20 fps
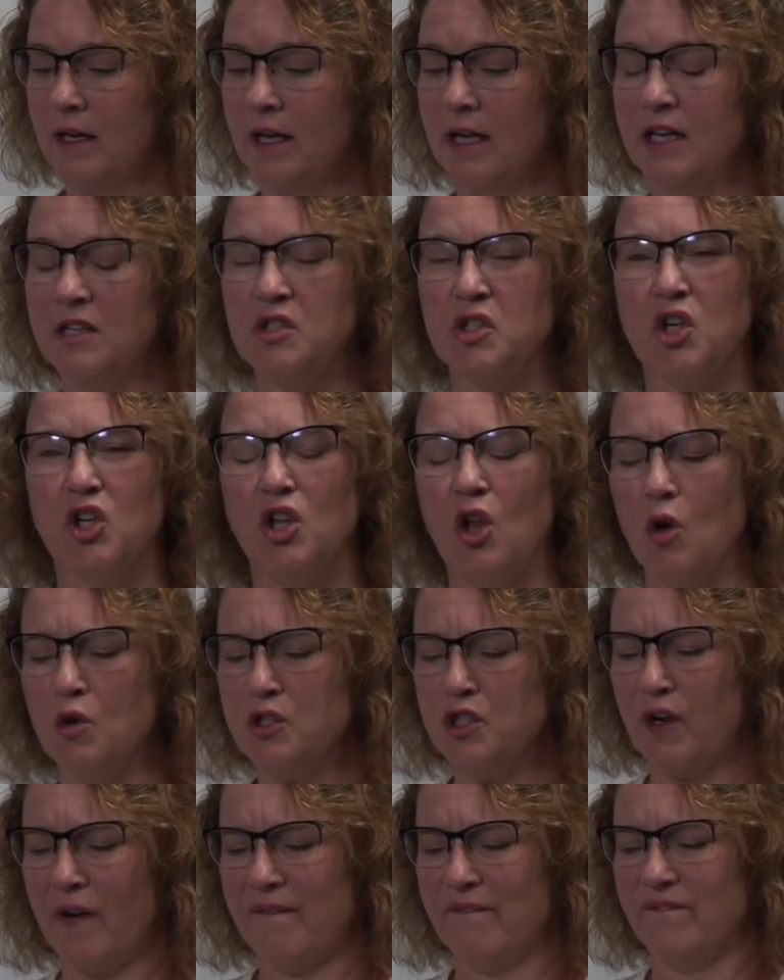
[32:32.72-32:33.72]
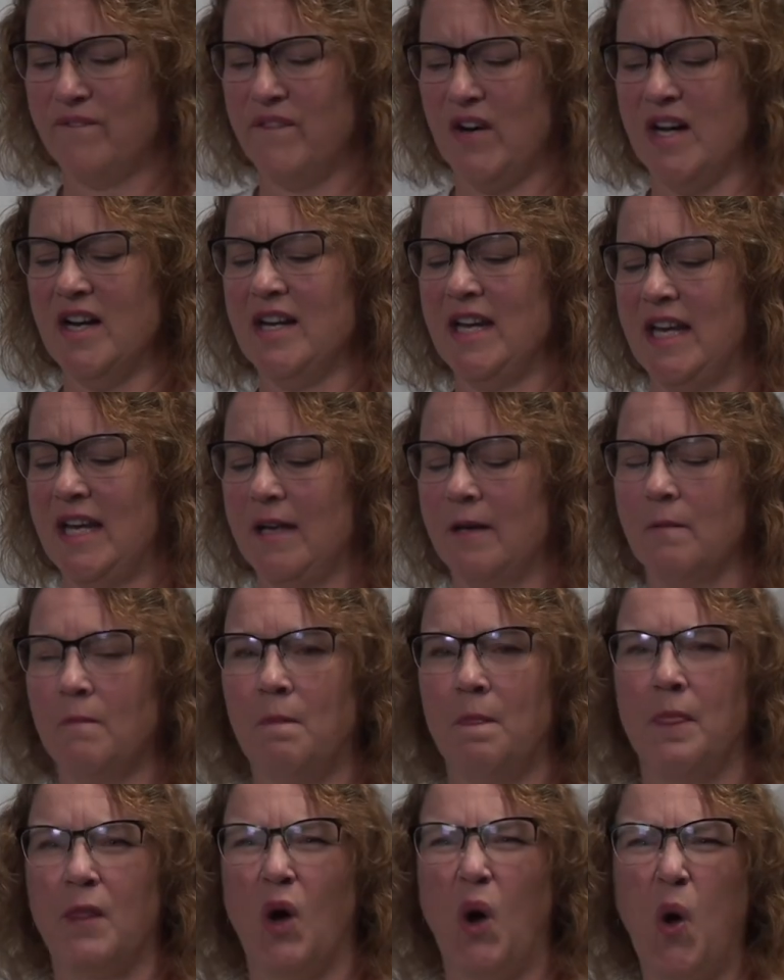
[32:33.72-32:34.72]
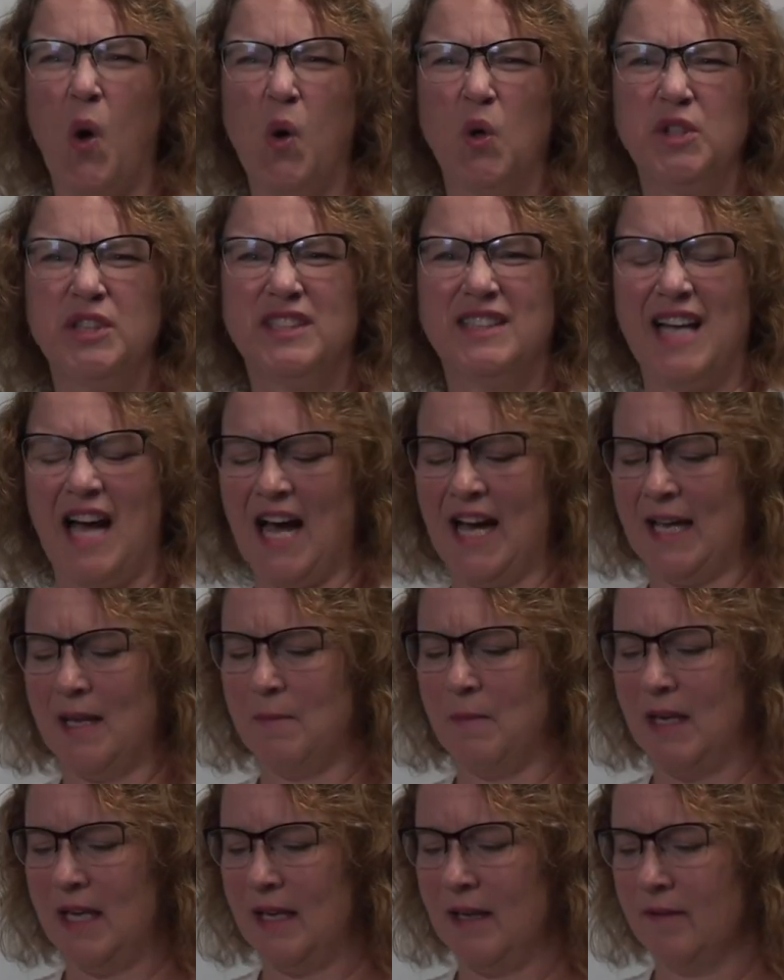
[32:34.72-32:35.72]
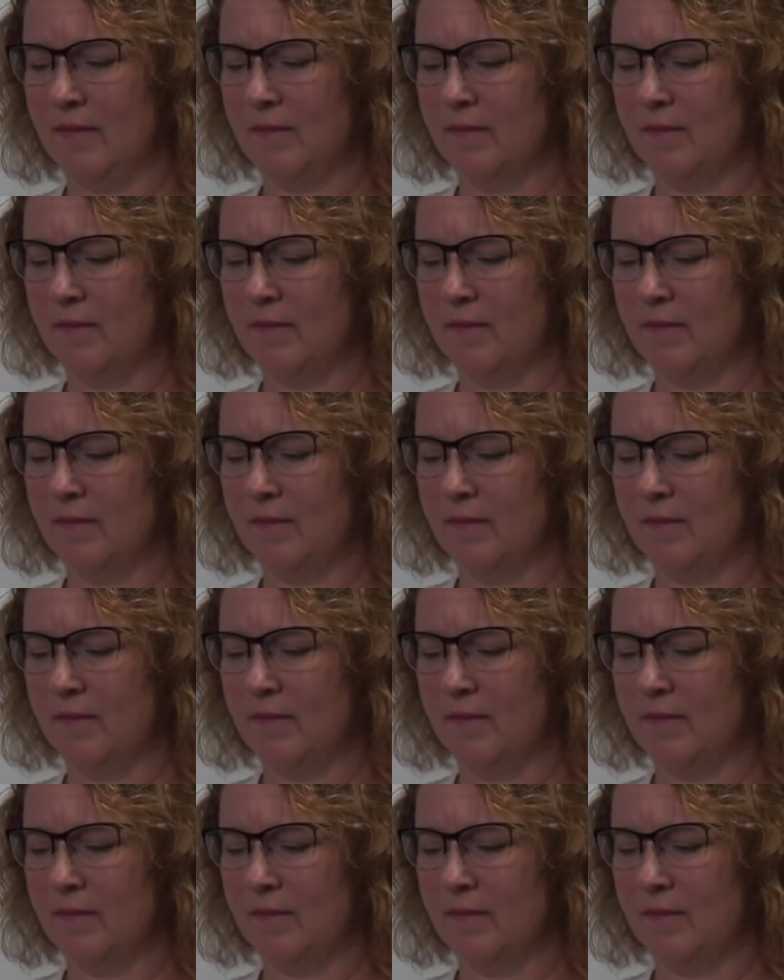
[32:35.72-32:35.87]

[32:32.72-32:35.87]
His clothes are funny, old timey.